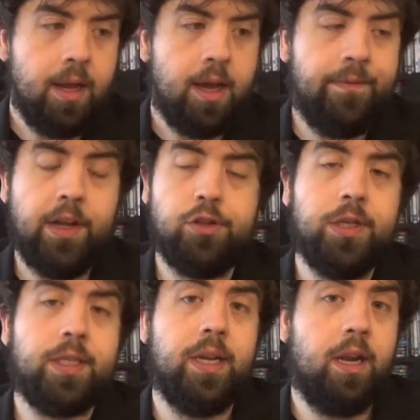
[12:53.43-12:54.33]
eventually
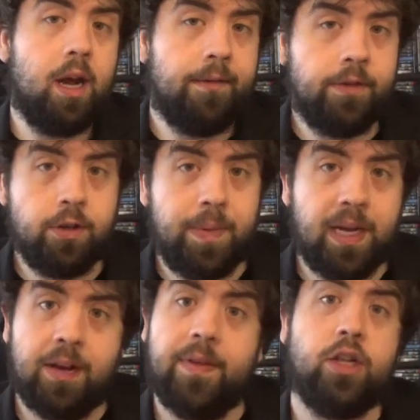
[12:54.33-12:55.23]
setting off to be an
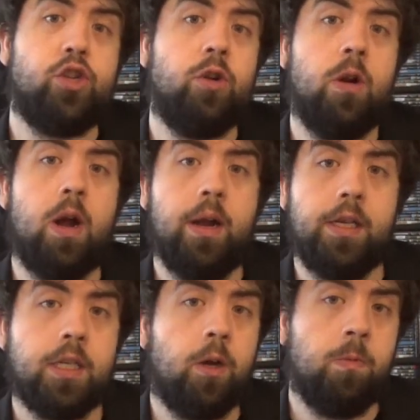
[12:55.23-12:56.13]
adventurer on
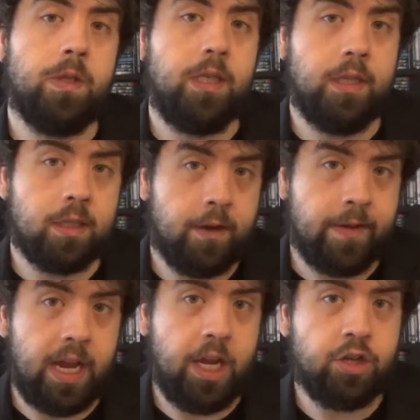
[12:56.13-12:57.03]
his own once he's of
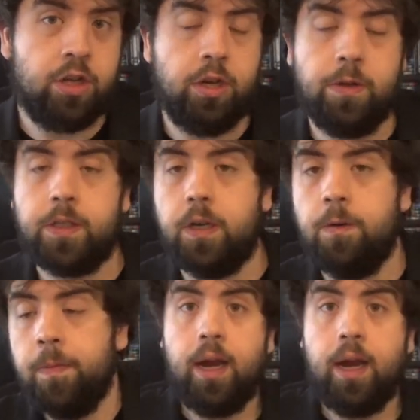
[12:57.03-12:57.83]
age to do so.